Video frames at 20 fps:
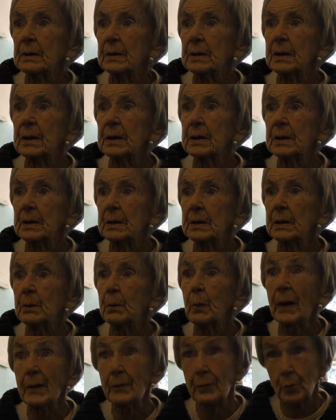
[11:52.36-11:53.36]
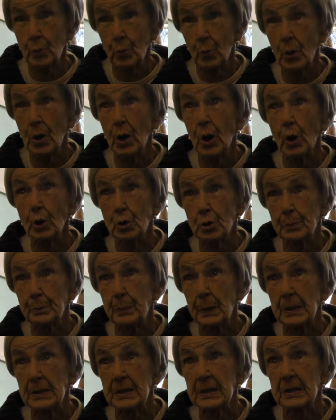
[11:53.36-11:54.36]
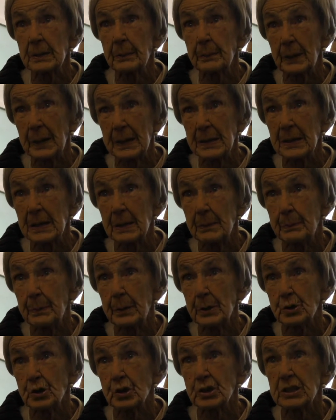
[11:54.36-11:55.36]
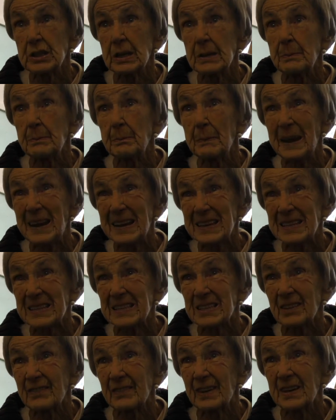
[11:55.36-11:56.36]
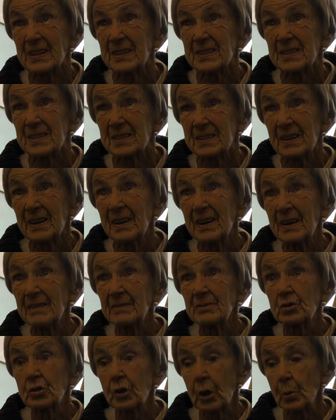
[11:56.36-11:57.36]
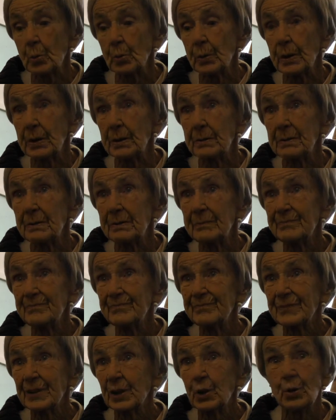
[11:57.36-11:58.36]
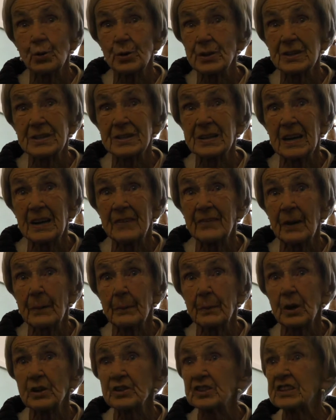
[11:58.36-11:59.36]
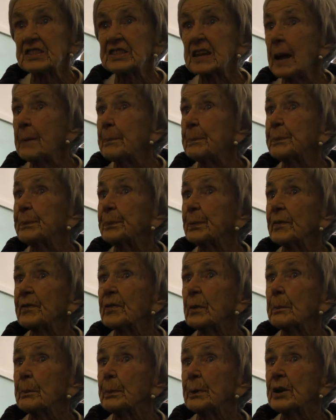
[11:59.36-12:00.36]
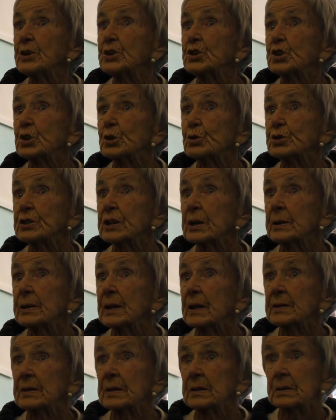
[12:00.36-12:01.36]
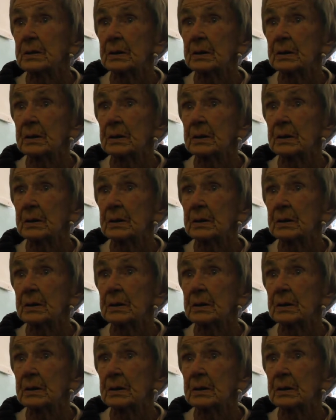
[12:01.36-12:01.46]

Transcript: He went through a lot building a Brady Bridge. He seen mates of his drowning. Couldn't save them because the depth of the bridge, you see, that